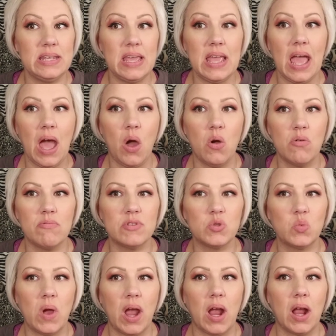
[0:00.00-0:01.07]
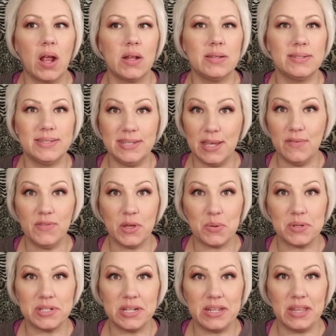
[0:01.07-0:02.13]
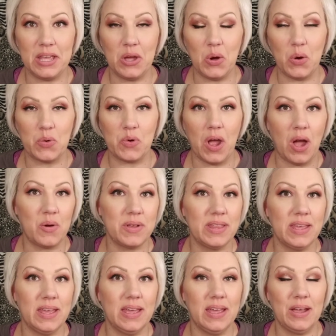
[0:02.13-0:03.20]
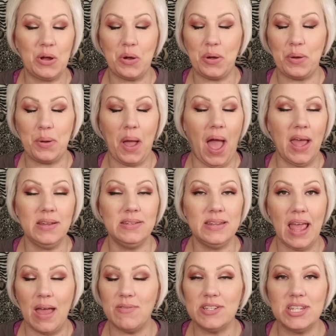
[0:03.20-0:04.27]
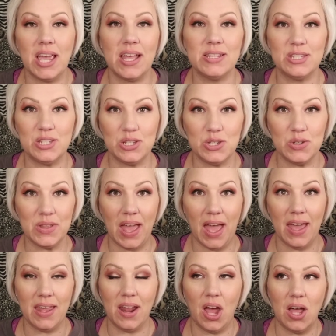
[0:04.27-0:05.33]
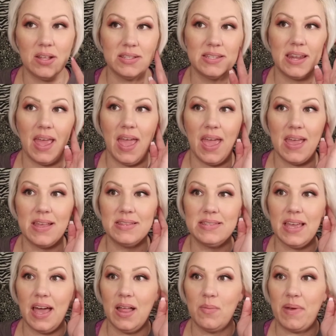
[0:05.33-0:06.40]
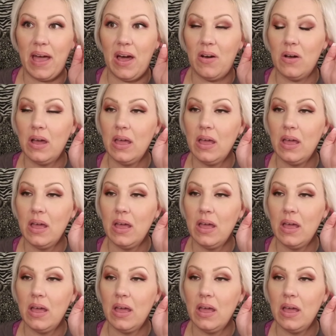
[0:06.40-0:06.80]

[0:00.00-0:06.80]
how it was wearing, to see if there was anything going wrong with it. I didn't have a chance to do that at all today until about,